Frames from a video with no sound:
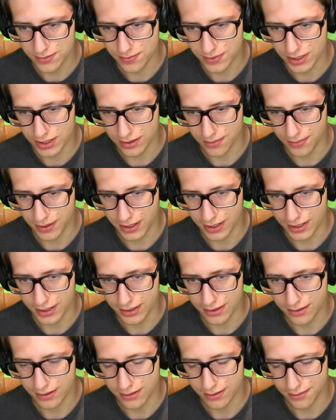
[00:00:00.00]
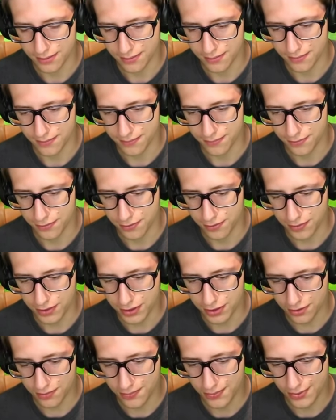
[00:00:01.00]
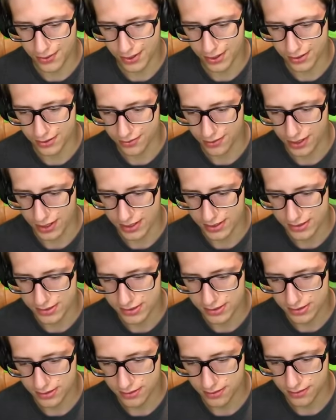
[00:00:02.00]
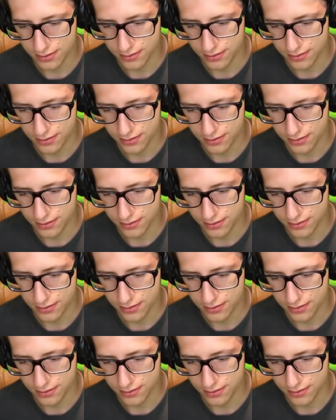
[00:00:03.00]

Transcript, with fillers: being made. Real progress.